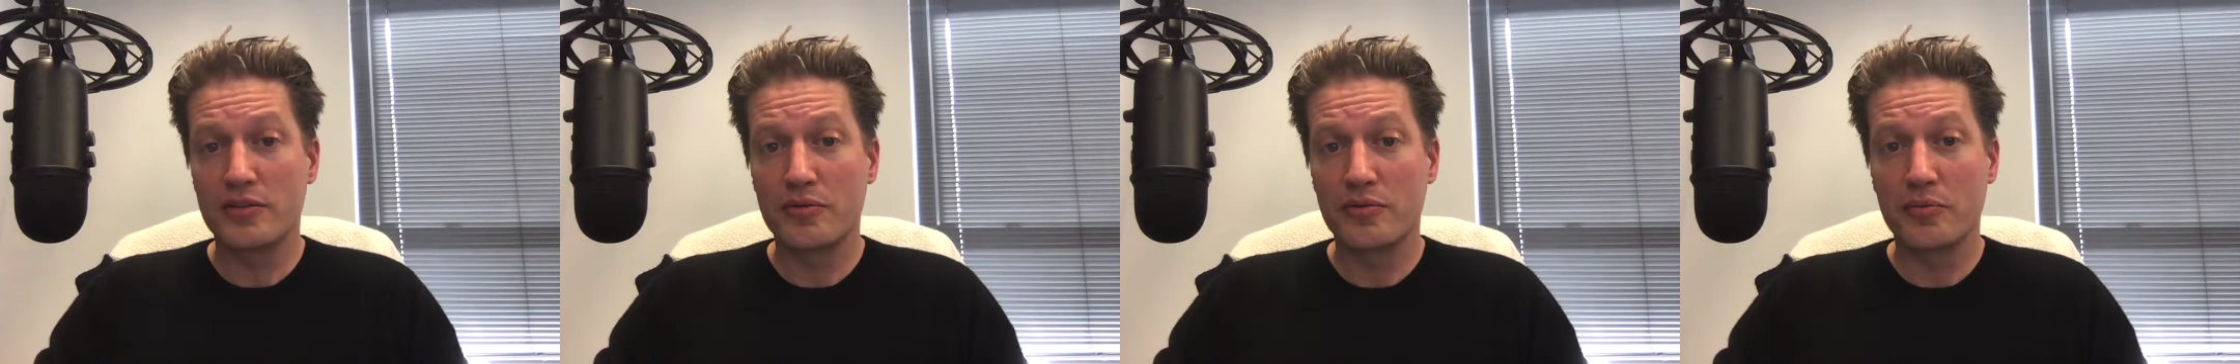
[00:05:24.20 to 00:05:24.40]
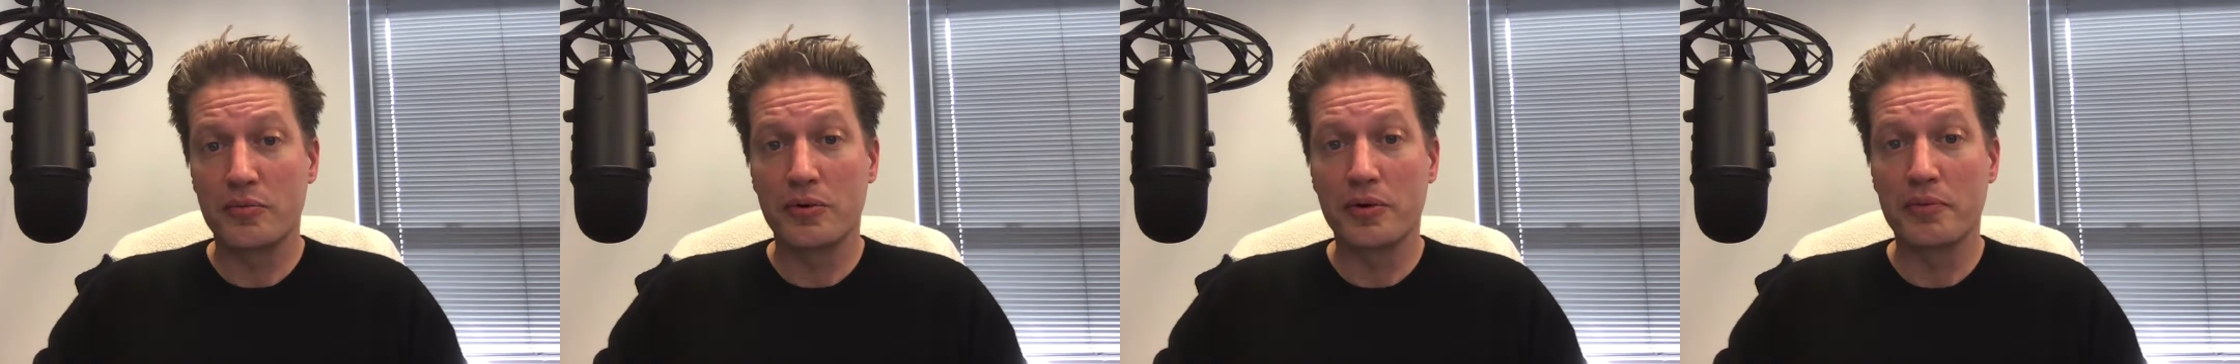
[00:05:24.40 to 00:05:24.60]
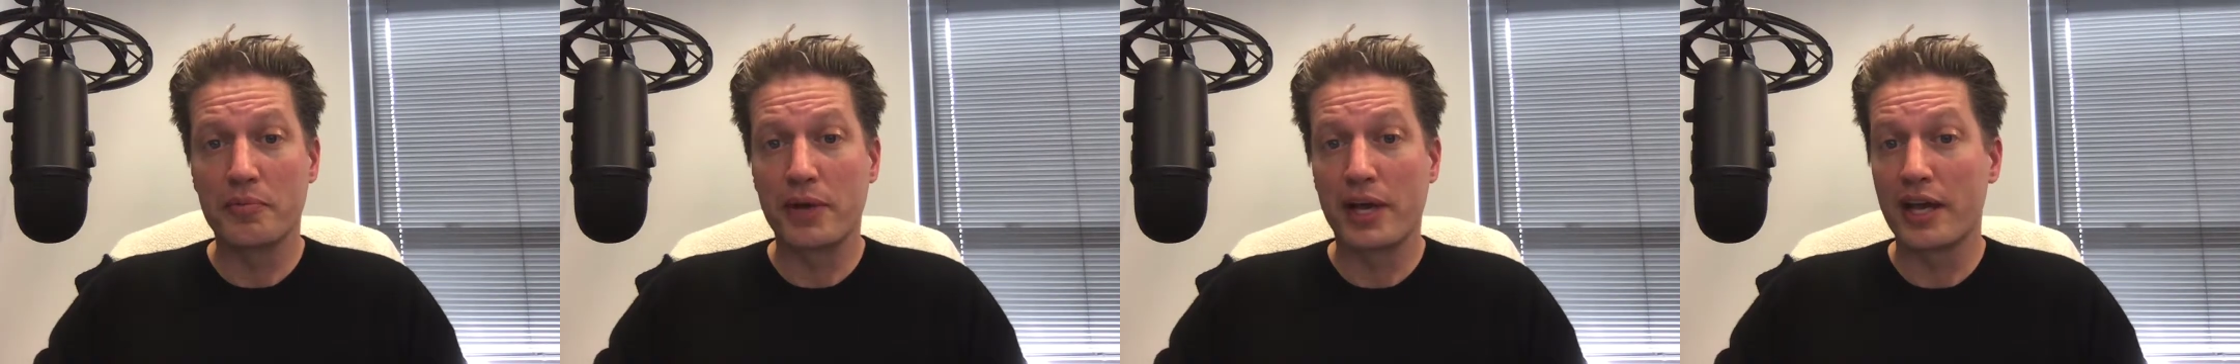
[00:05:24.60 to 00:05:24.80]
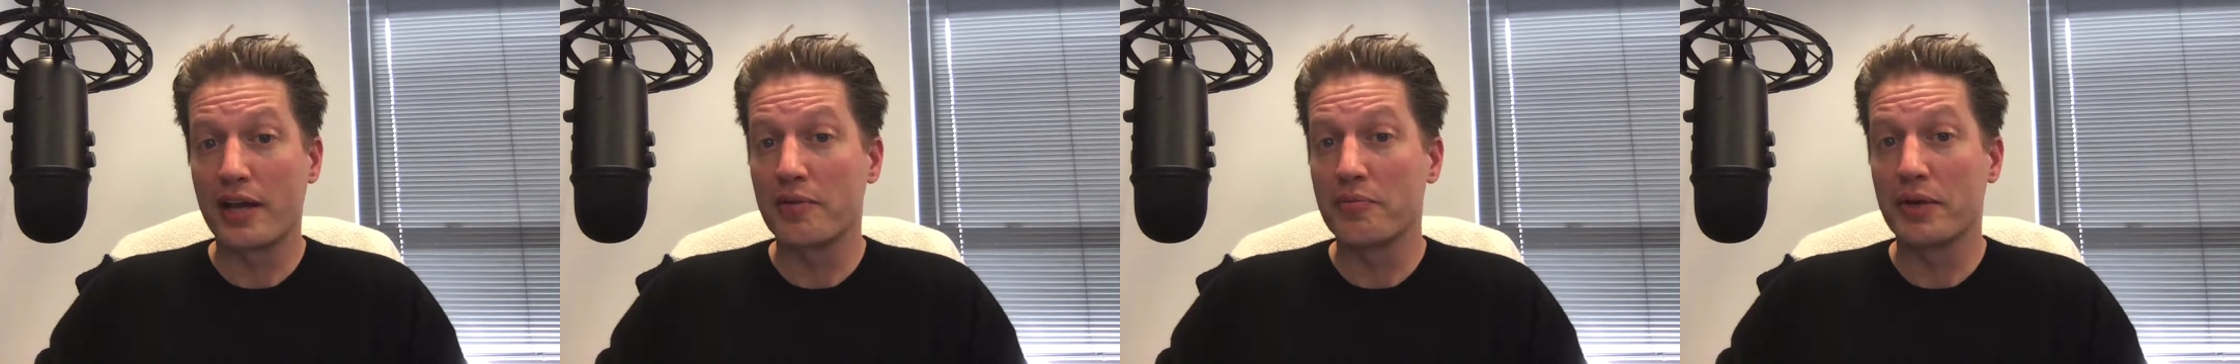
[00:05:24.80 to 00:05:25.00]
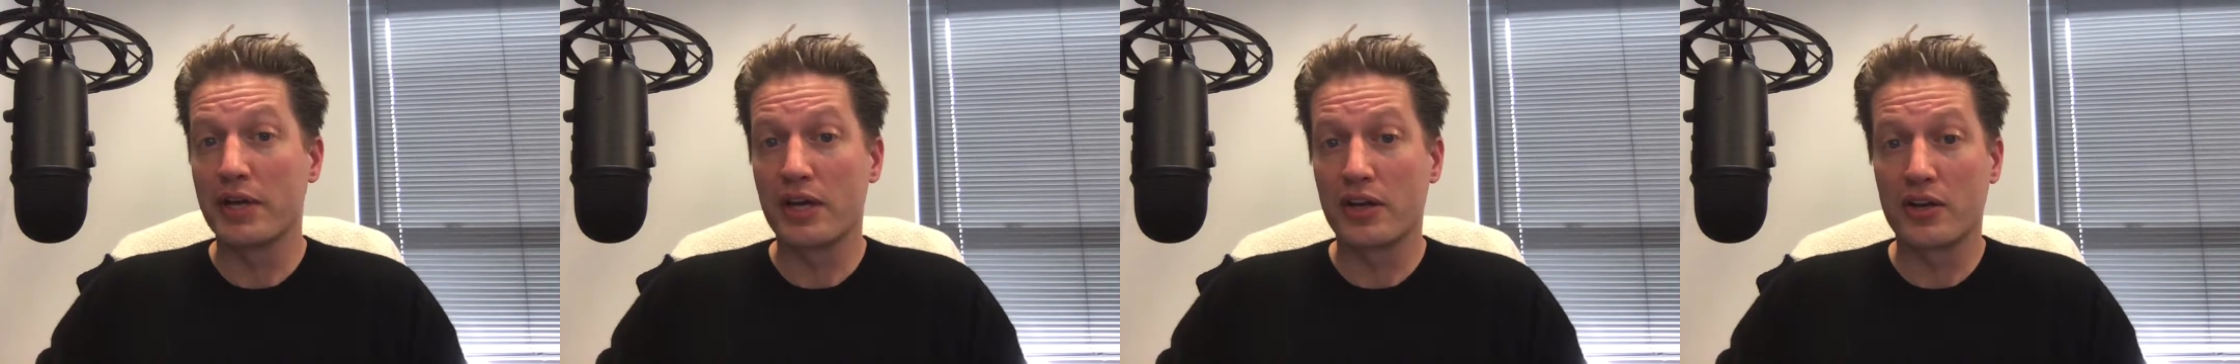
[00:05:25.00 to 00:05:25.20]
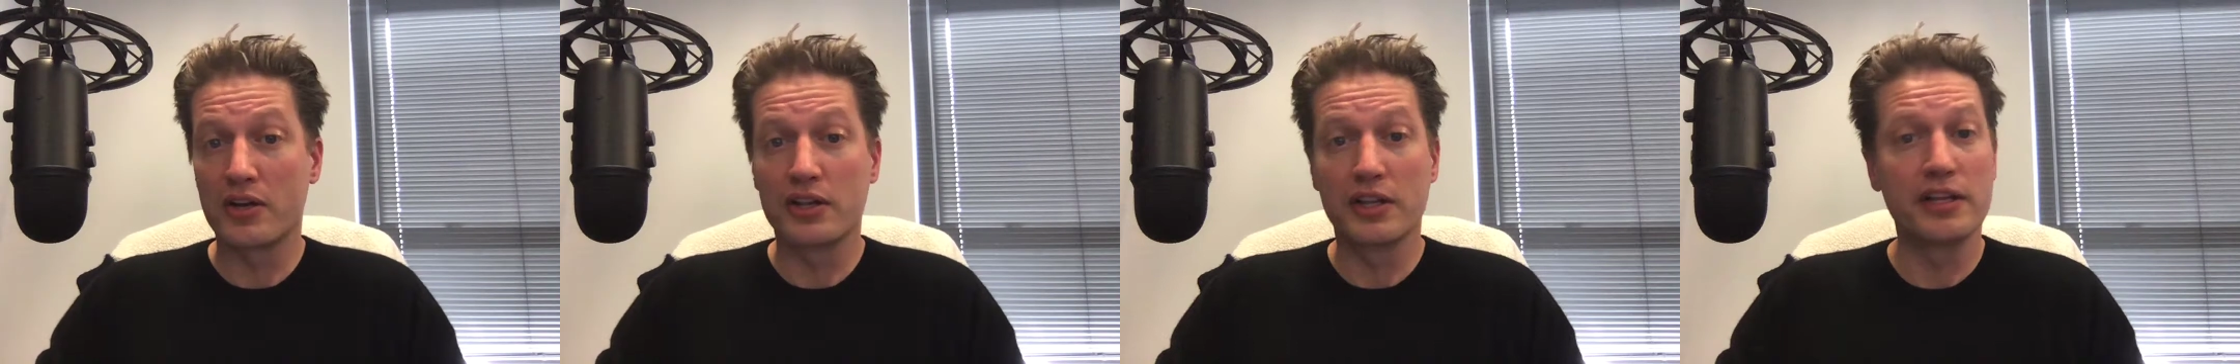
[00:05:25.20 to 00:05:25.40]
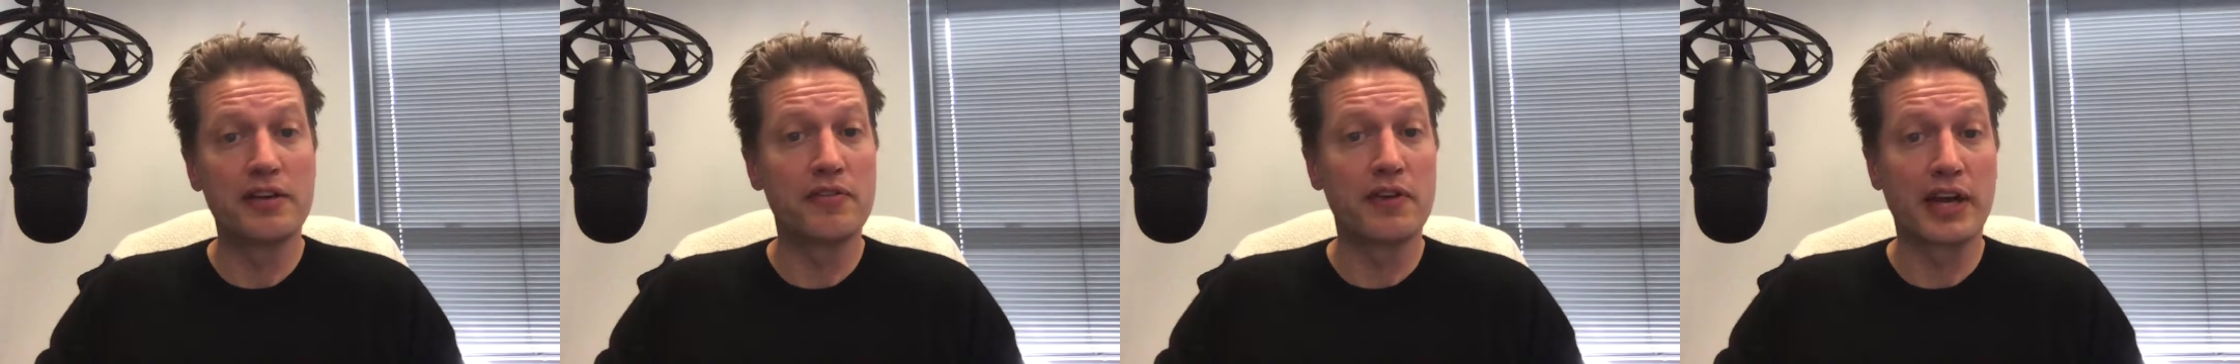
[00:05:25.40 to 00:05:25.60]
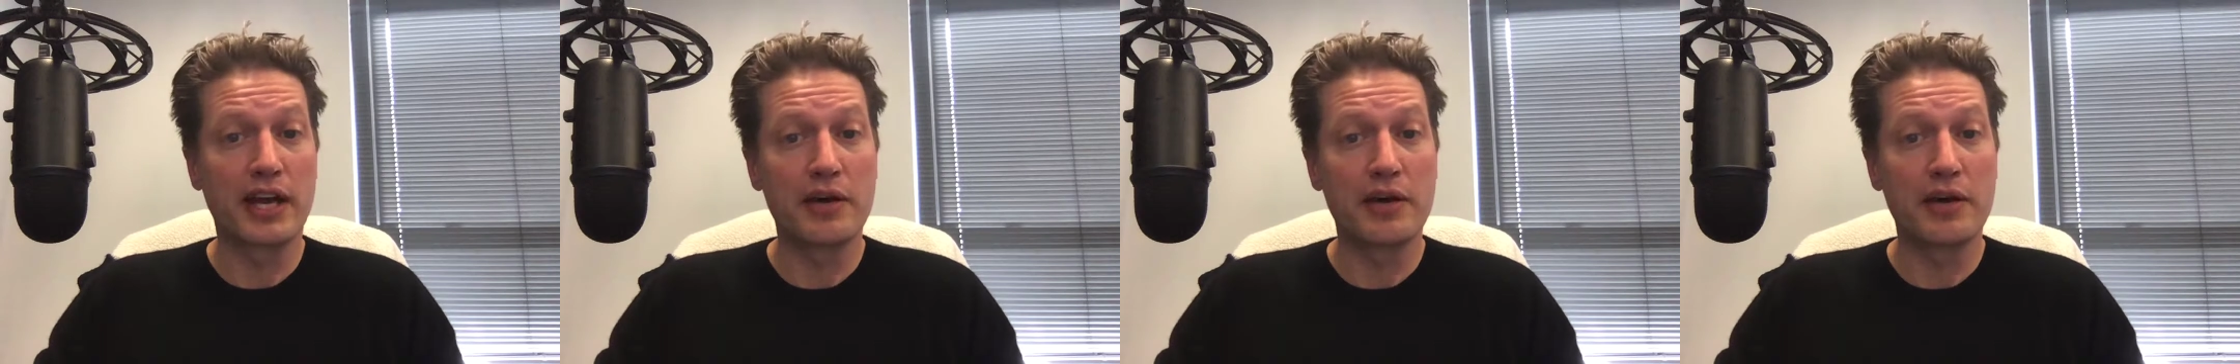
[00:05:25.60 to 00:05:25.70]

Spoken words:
were making me a good living.